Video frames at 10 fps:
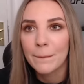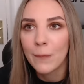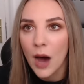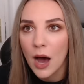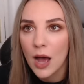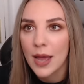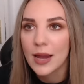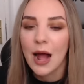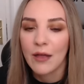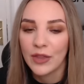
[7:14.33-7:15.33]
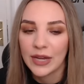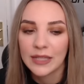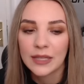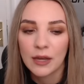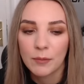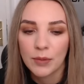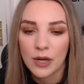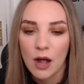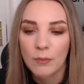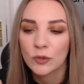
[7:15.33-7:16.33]
but I think it's gonna
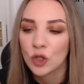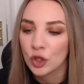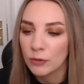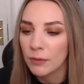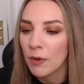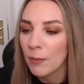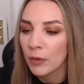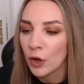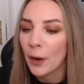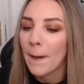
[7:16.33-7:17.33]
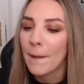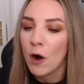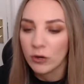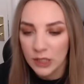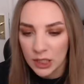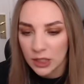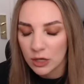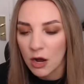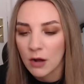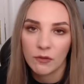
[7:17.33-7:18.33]
become super popular on
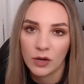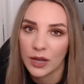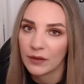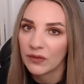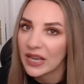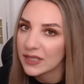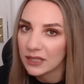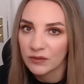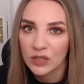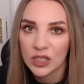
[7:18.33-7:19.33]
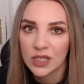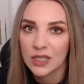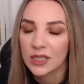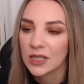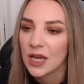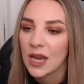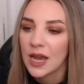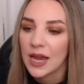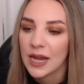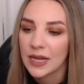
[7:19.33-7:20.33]
TikTok for like festivals,
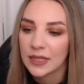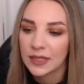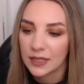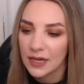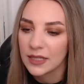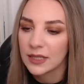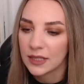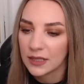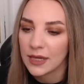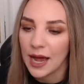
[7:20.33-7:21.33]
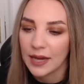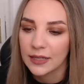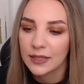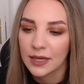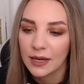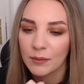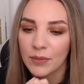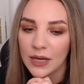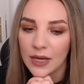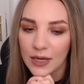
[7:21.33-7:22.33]
it's it's yeah it's gonna
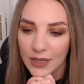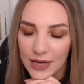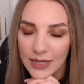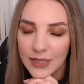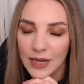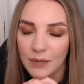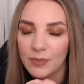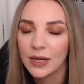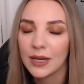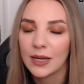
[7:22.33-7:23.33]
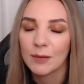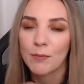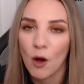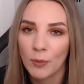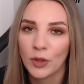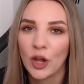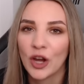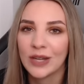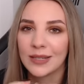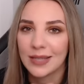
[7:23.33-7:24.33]
be it's gonna be popular
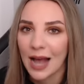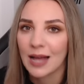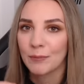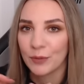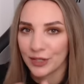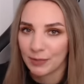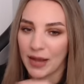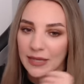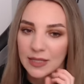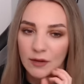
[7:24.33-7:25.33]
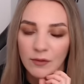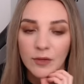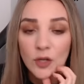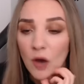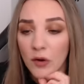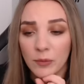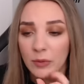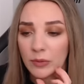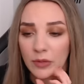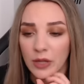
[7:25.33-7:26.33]
in that perspective younger
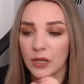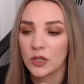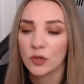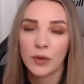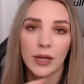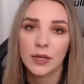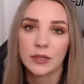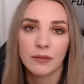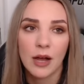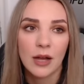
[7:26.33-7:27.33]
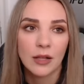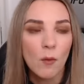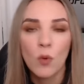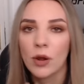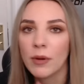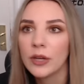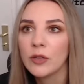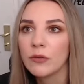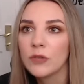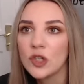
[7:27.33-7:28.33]
people are gonna enjoy it as well what about
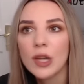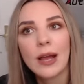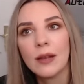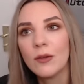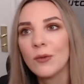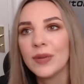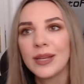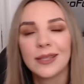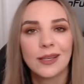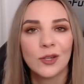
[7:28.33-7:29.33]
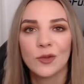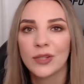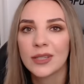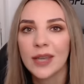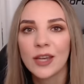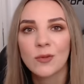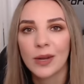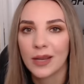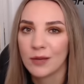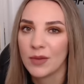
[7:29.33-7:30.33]
eurovision i don't know what he's gonna do on the stage
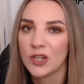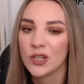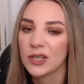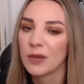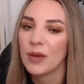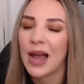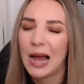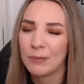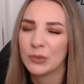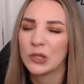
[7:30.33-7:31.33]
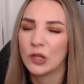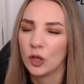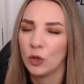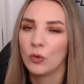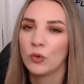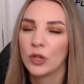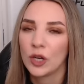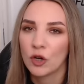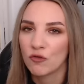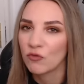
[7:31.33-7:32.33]
but i can imagine it's gonna be absolute
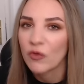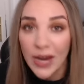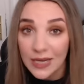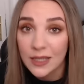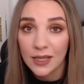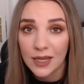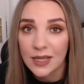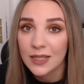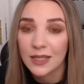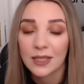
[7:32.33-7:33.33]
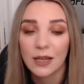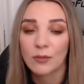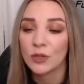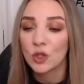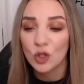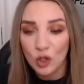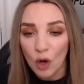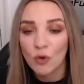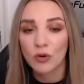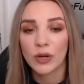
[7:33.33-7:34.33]
craziness it's gonna be
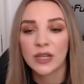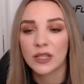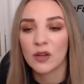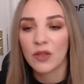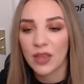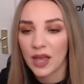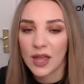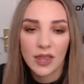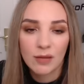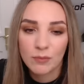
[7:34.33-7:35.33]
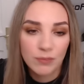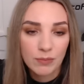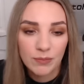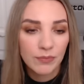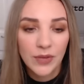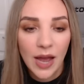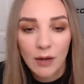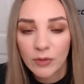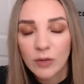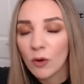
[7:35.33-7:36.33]
so crazy on there that
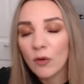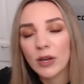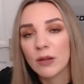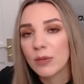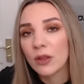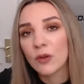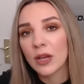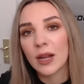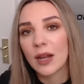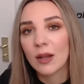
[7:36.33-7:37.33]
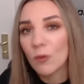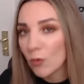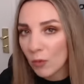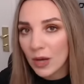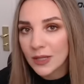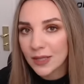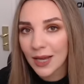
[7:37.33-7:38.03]
yeah, we all gonna be looking at it. What's